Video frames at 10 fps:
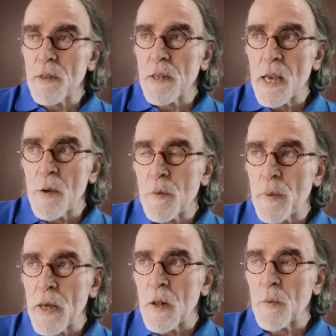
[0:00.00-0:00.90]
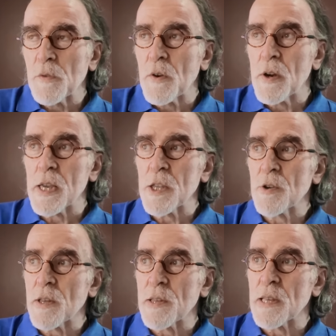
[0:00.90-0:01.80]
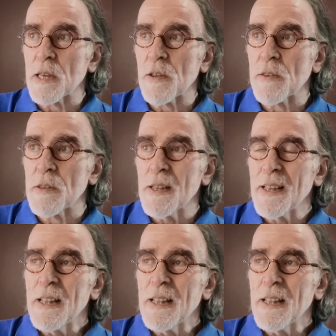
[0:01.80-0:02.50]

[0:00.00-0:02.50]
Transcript: today with Powell was very interesting because